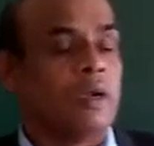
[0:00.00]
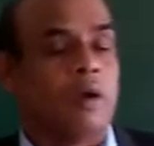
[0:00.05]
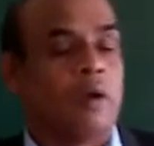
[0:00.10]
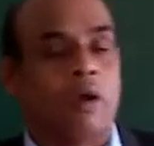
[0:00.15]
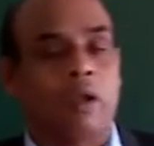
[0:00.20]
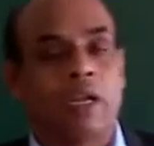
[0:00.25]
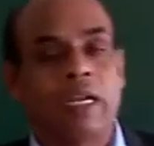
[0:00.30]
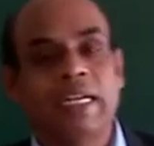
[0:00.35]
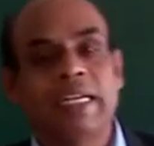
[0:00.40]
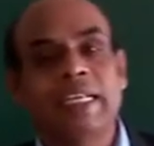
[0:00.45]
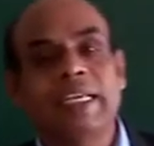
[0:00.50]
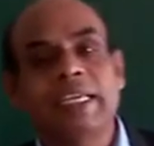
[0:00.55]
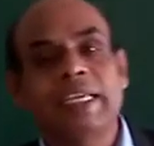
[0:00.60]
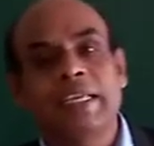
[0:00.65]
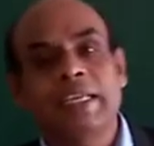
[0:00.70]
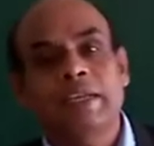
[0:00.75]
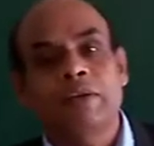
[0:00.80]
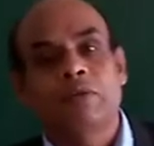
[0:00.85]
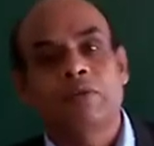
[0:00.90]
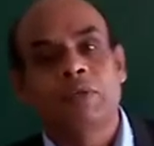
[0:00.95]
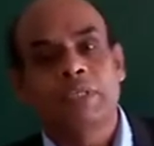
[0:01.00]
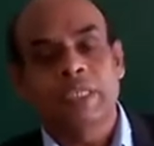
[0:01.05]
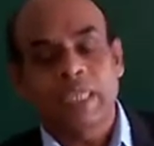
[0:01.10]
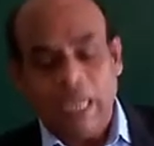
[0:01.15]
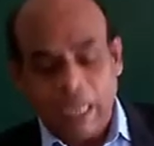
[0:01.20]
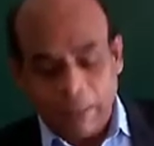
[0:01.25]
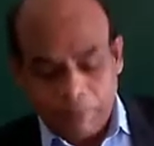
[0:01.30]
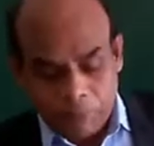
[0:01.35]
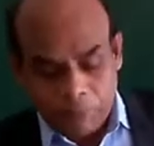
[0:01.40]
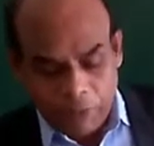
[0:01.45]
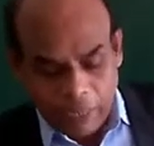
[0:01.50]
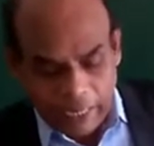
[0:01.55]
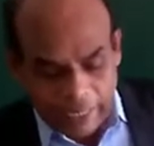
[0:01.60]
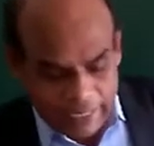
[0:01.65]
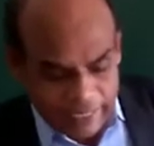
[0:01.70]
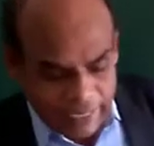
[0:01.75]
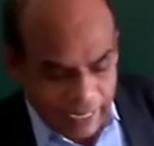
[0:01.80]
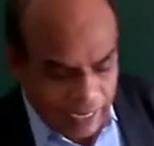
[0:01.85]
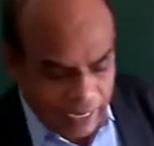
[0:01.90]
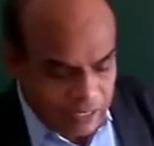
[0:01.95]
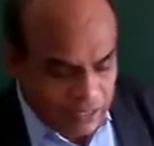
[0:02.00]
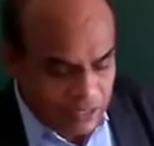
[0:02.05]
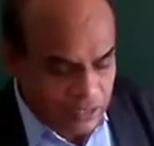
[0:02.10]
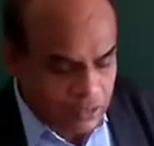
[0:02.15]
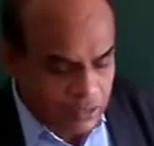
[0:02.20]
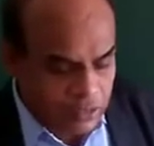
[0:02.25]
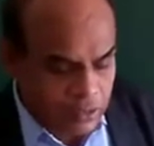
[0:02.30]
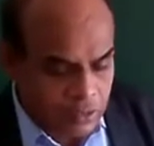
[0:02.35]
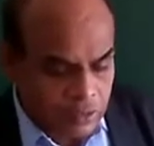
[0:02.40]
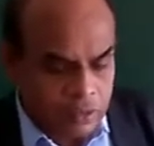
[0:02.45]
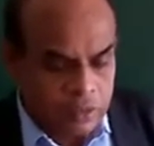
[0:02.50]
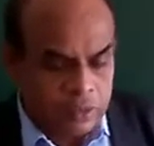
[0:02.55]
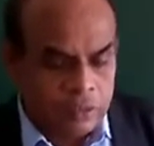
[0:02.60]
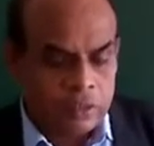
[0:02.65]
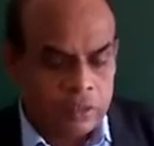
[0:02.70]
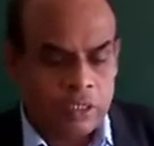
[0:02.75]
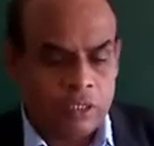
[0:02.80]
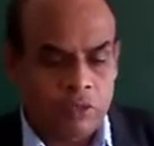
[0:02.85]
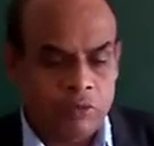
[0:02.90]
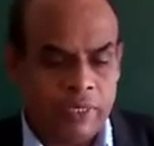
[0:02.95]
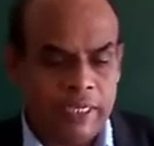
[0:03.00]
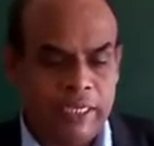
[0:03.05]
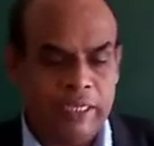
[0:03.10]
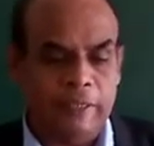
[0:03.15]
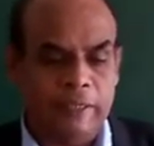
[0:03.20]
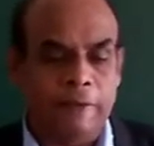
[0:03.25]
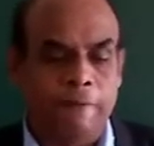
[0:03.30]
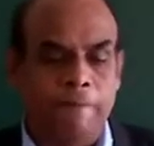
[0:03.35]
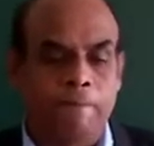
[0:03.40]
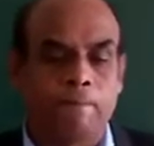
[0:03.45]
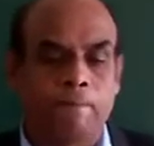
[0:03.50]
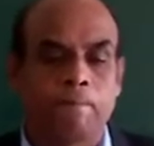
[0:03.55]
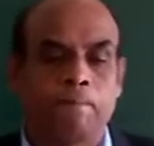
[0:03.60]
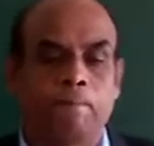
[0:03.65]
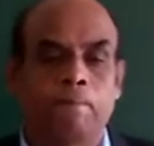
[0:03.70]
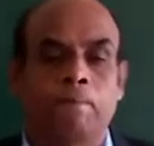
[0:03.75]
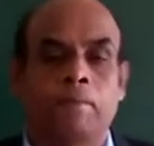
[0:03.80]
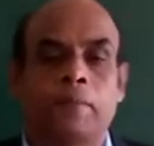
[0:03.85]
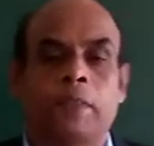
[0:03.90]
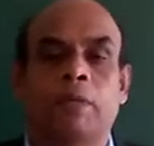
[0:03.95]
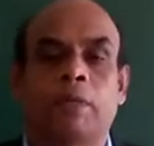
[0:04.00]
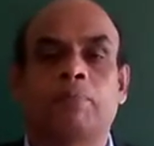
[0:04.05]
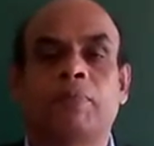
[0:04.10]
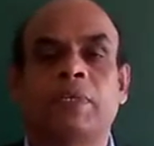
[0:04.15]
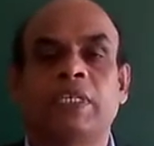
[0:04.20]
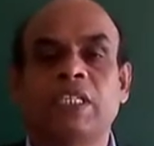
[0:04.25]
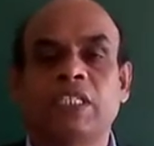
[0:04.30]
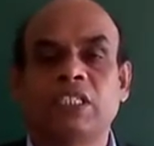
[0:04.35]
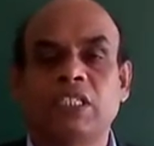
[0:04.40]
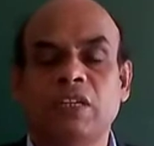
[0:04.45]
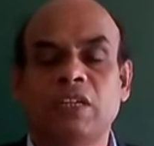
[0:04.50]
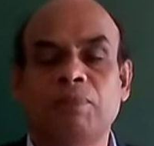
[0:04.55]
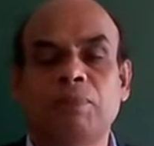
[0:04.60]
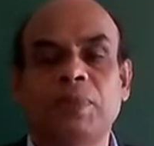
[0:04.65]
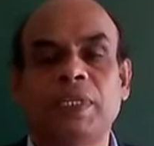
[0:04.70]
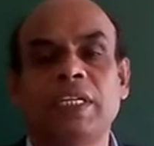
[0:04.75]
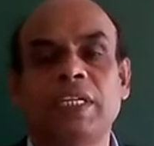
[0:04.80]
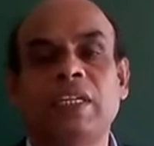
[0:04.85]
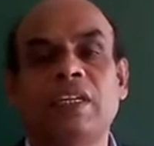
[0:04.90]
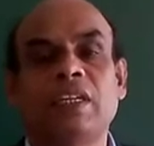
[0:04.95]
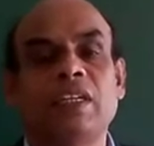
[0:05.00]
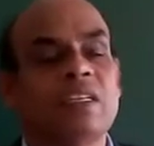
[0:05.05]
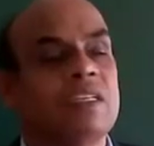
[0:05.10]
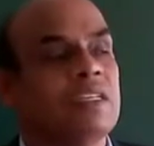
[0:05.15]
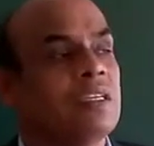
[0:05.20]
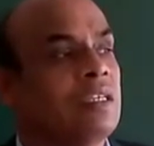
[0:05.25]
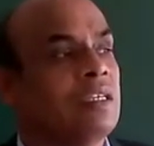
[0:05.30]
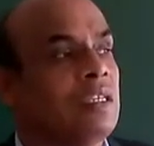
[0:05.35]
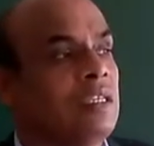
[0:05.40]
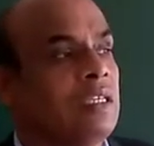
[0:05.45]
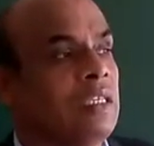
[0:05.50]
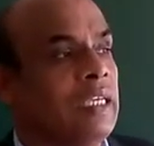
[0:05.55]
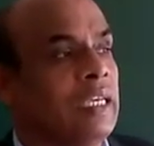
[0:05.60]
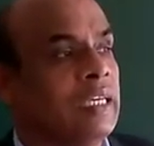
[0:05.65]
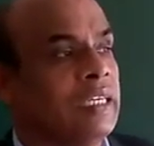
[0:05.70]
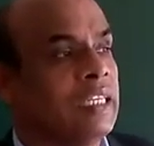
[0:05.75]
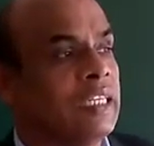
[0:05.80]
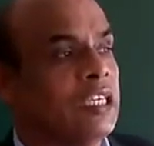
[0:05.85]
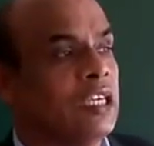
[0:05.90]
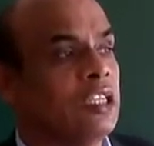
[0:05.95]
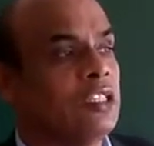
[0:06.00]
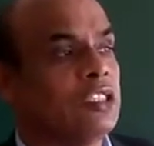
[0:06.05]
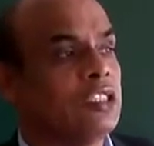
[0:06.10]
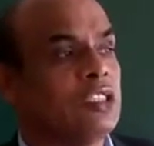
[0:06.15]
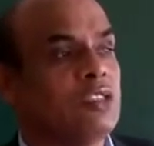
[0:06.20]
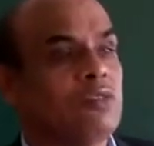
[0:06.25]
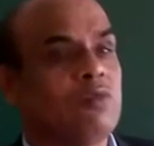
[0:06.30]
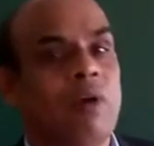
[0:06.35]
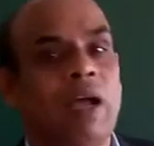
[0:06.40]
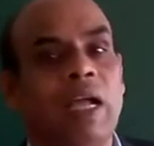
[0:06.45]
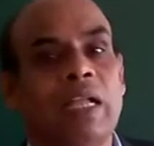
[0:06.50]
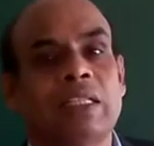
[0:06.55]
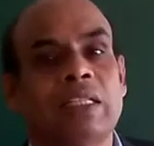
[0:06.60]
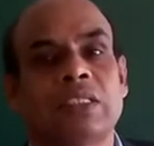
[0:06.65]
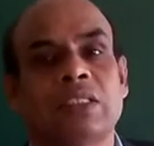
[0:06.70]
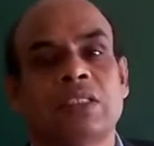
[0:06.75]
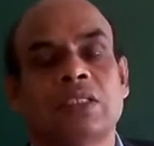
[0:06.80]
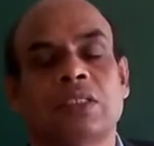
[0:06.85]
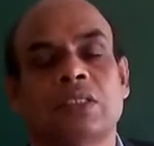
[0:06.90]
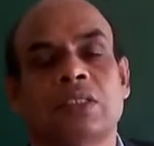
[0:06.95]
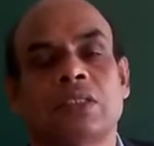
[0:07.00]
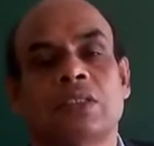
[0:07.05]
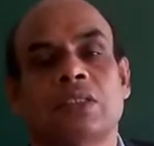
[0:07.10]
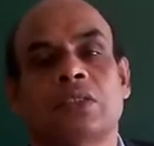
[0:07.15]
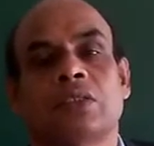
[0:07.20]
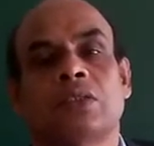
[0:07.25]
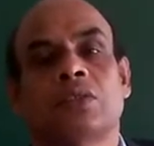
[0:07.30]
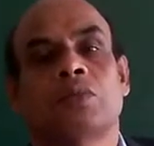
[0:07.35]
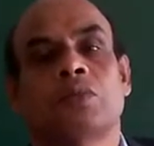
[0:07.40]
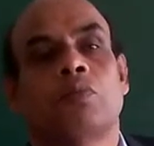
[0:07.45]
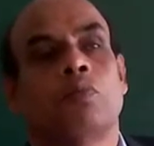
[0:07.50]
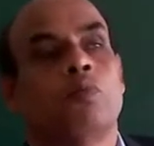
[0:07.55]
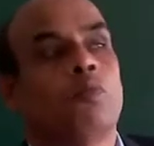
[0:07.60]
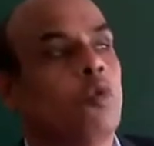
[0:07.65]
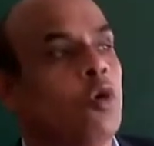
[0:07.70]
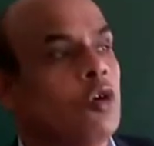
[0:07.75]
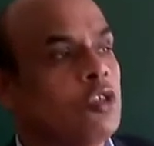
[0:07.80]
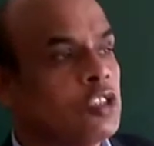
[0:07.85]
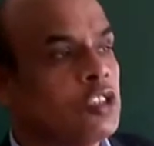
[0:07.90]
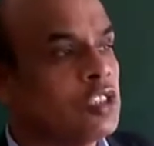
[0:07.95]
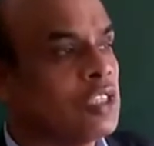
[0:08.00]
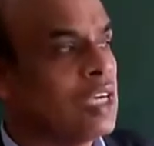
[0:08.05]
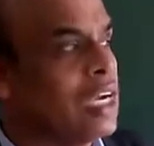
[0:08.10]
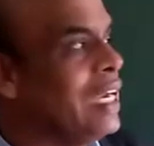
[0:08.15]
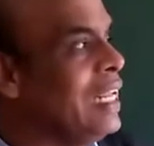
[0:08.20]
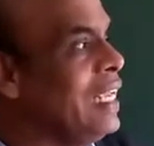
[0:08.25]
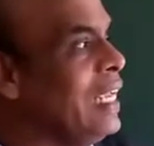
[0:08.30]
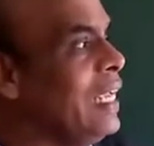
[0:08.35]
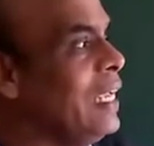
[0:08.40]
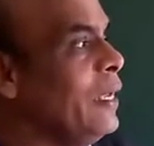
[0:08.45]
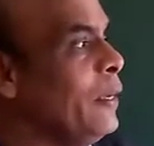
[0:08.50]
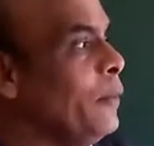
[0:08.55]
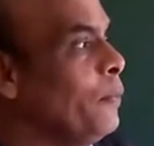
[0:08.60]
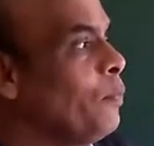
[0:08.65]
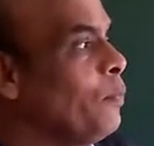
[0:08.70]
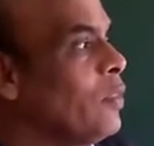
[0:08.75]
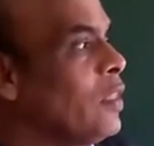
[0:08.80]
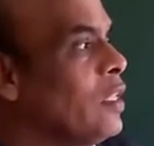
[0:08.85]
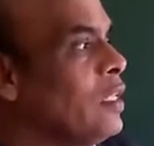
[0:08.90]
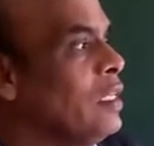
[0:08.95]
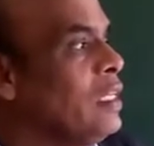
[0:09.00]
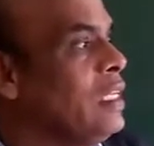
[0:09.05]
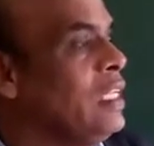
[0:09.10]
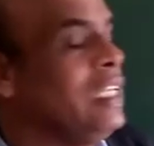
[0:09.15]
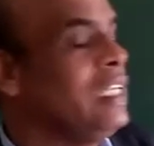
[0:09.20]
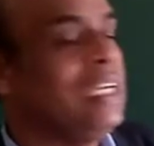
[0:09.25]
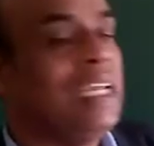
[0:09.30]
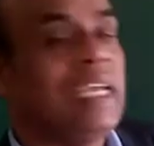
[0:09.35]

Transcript: Already we have the ideas. During the British period, agriculture was mostly in